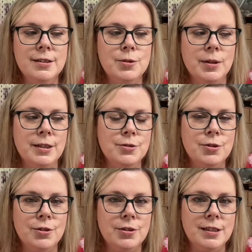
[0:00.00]
So I
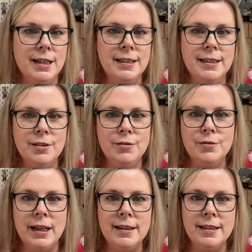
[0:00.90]
used her technique
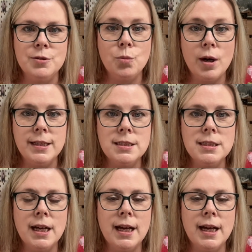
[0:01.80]
of getting things white